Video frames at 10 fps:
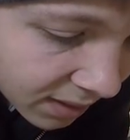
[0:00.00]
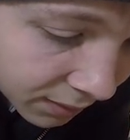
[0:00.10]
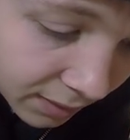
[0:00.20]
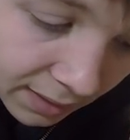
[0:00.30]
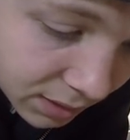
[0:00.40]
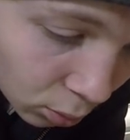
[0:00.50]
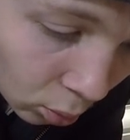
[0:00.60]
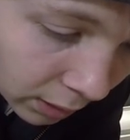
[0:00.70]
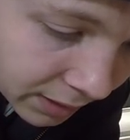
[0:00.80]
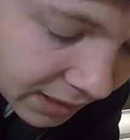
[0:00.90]
that's
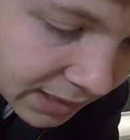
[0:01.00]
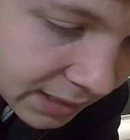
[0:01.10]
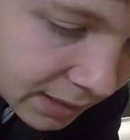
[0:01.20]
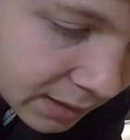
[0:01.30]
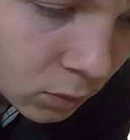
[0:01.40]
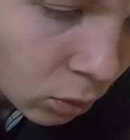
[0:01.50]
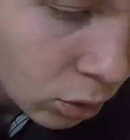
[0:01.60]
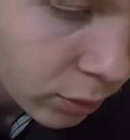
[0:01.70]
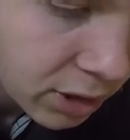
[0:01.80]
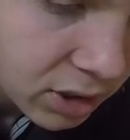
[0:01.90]
all I need.
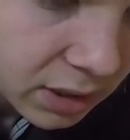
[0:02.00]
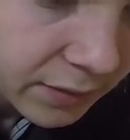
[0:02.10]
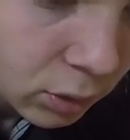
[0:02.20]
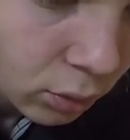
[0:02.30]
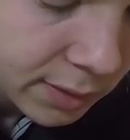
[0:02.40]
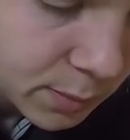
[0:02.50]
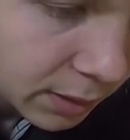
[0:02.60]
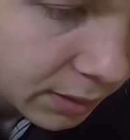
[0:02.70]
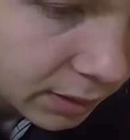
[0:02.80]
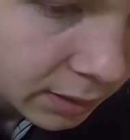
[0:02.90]
Or do I just leave it all as
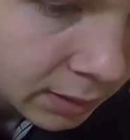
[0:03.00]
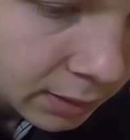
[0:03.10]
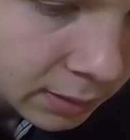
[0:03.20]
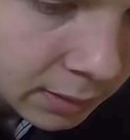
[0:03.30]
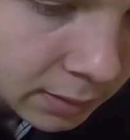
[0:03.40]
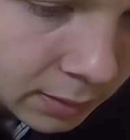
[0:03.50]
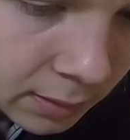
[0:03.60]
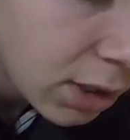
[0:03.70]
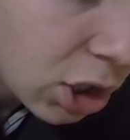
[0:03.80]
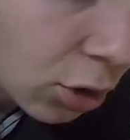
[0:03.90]
one thing?
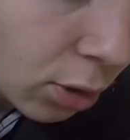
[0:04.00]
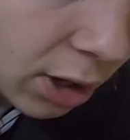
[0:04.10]
You know